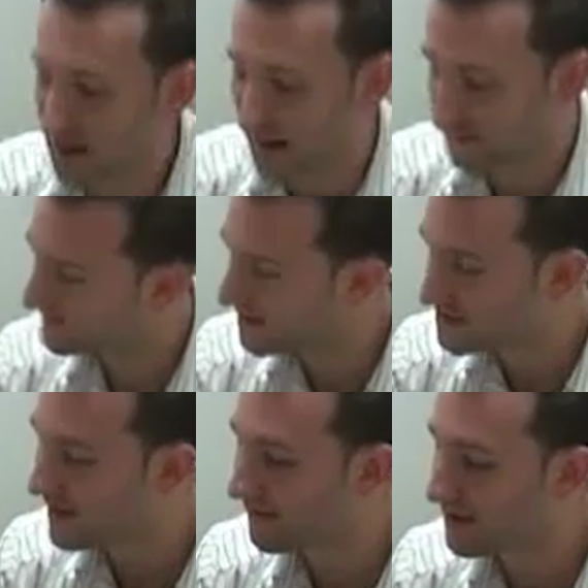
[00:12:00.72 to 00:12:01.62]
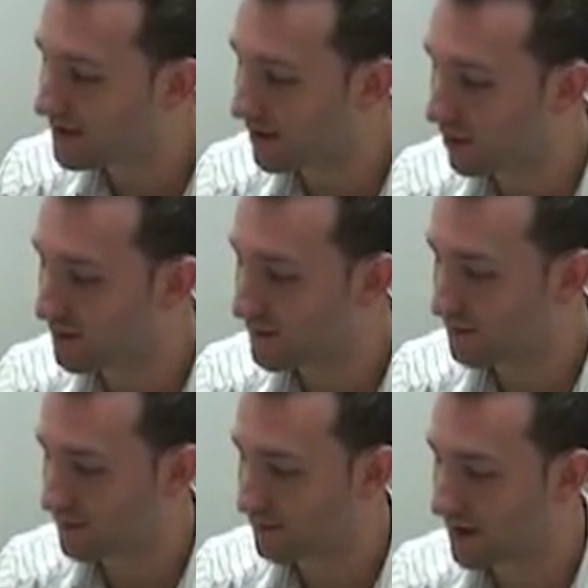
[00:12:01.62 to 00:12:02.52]
Yeah. Did you have any
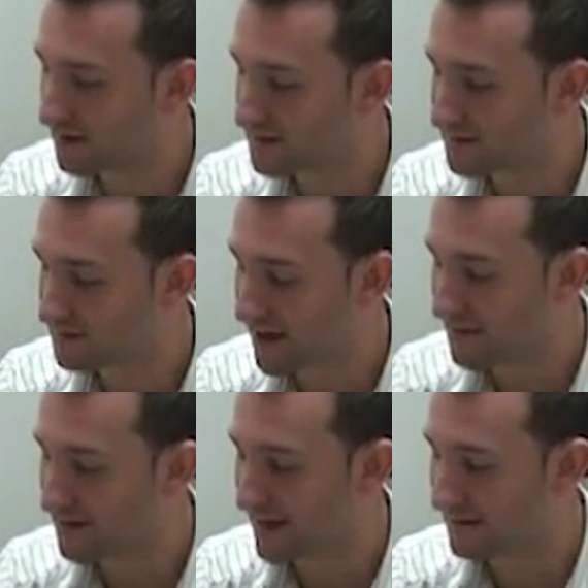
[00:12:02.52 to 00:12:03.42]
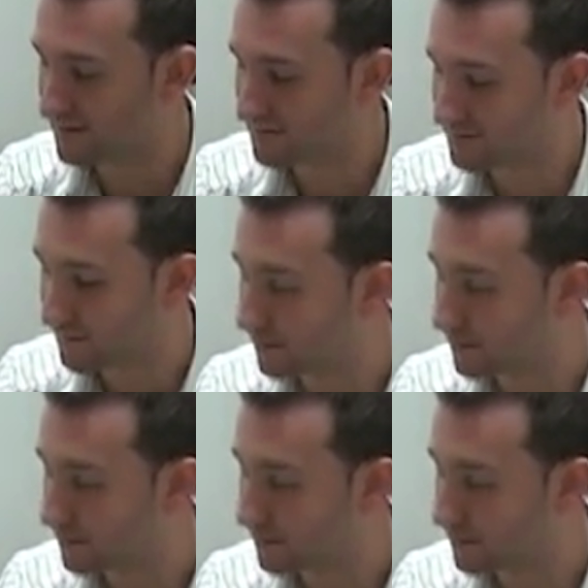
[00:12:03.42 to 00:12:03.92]
older relatives maybe that